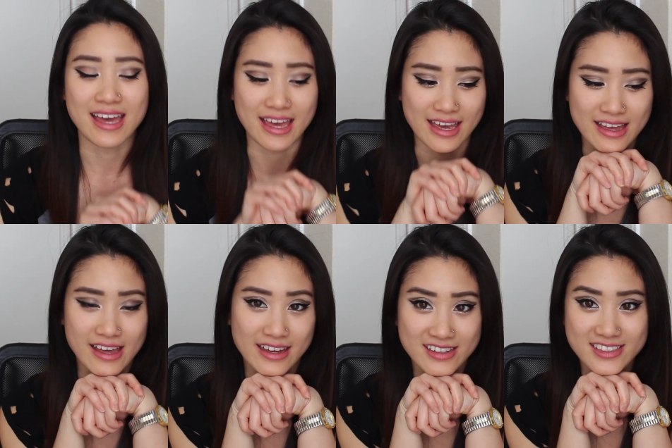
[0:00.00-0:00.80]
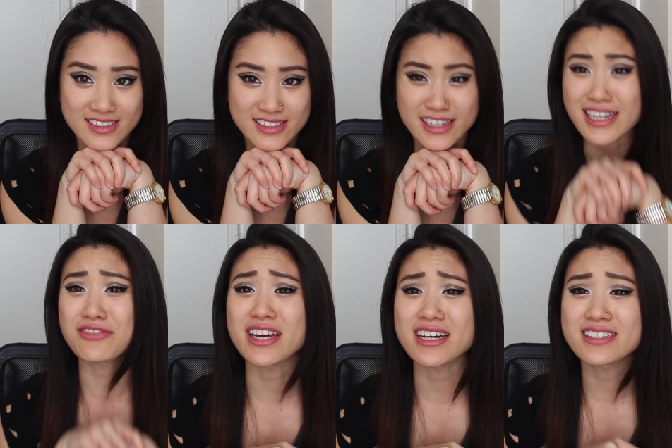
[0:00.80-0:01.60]
And in
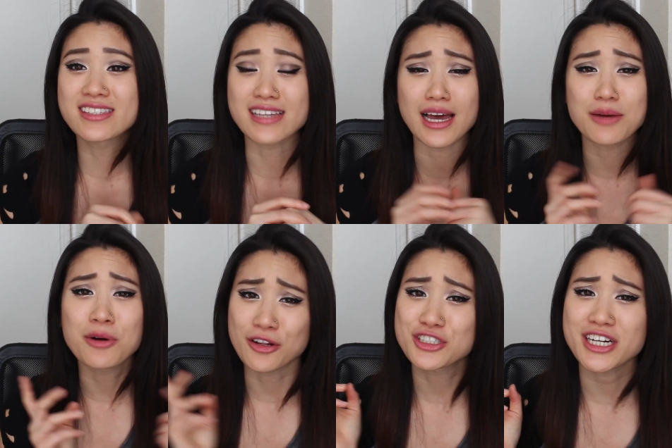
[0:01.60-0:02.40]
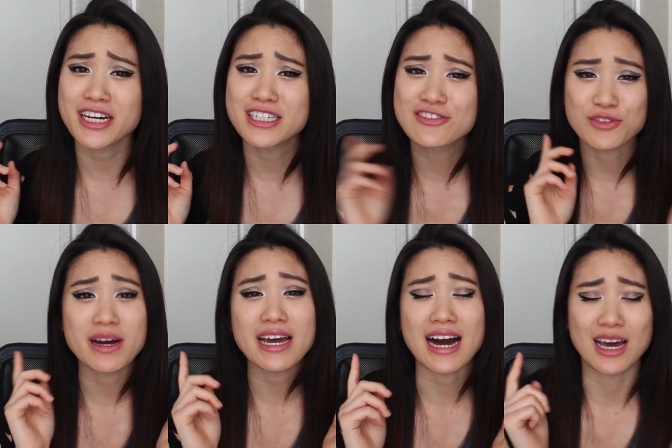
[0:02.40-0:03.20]
advance, I apologize for
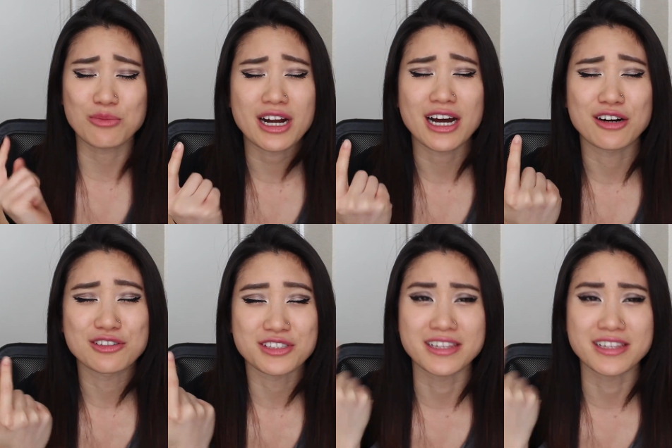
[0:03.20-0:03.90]
my eyebrows